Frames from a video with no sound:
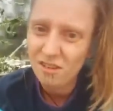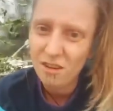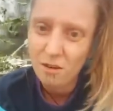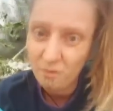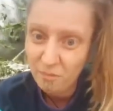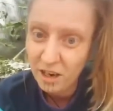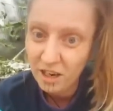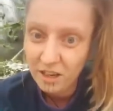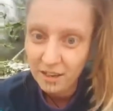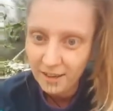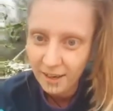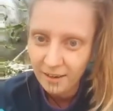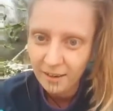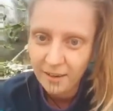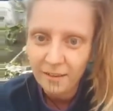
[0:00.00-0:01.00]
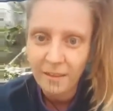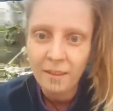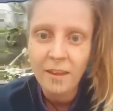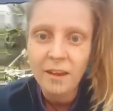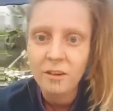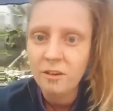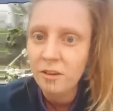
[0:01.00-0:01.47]
awakening, and
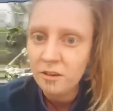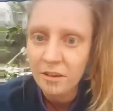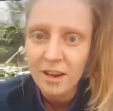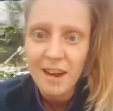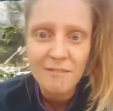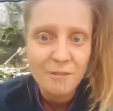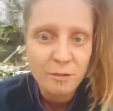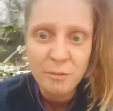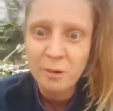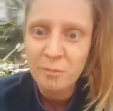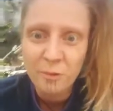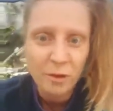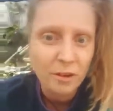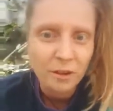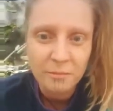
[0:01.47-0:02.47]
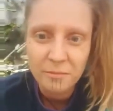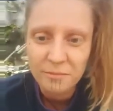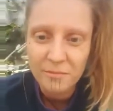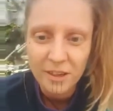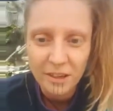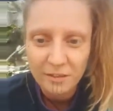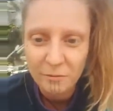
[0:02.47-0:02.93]
that not everyone will come
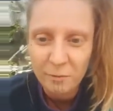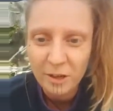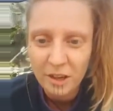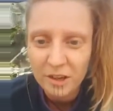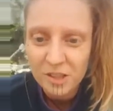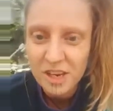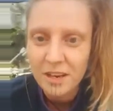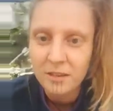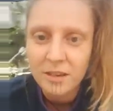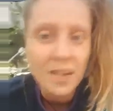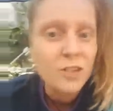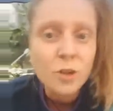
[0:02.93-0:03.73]
and will ascend. It's